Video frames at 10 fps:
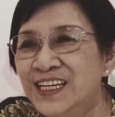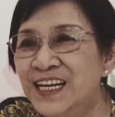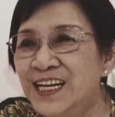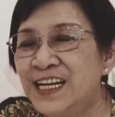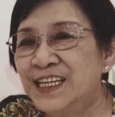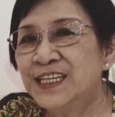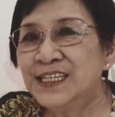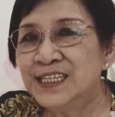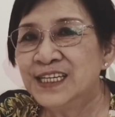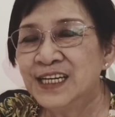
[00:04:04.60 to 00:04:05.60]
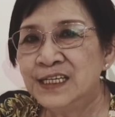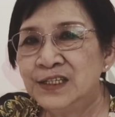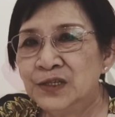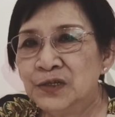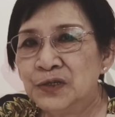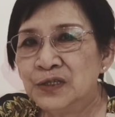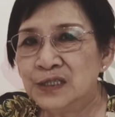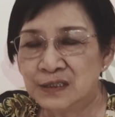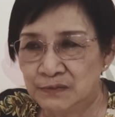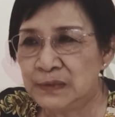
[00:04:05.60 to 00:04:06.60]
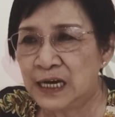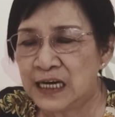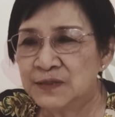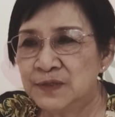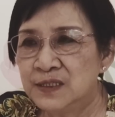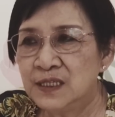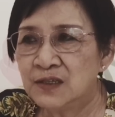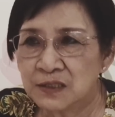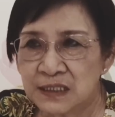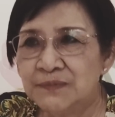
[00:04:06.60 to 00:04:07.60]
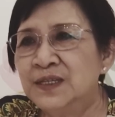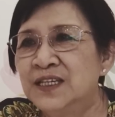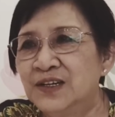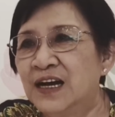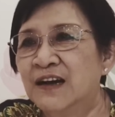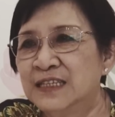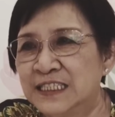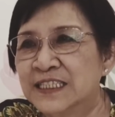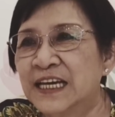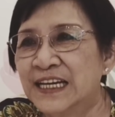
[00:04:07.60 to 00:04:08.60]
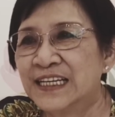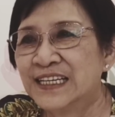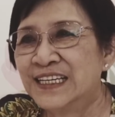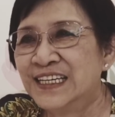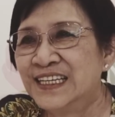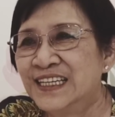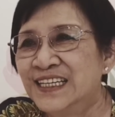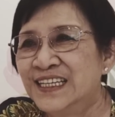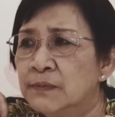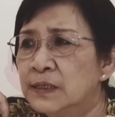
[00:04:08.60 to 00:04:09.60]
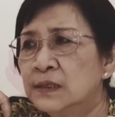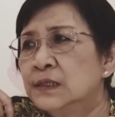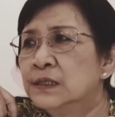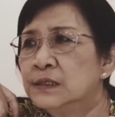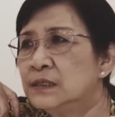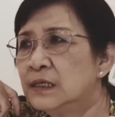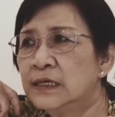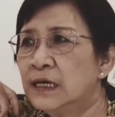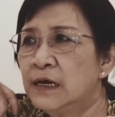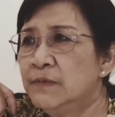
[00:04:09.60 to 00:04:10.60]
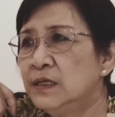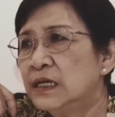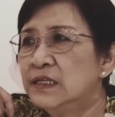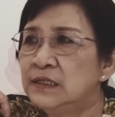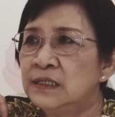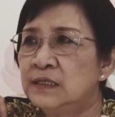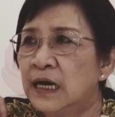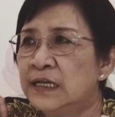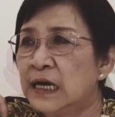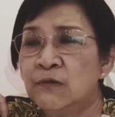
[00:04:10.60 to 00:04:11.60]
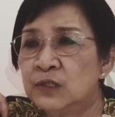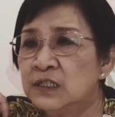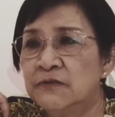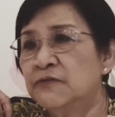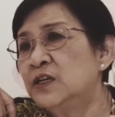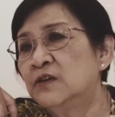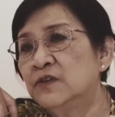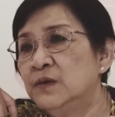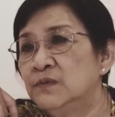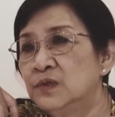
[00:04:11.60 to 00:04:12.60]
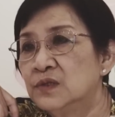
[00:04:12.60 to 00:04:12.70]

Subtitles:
Then later, he told my husband, say, got something in the house, I scared. But I wasn't afraid of him.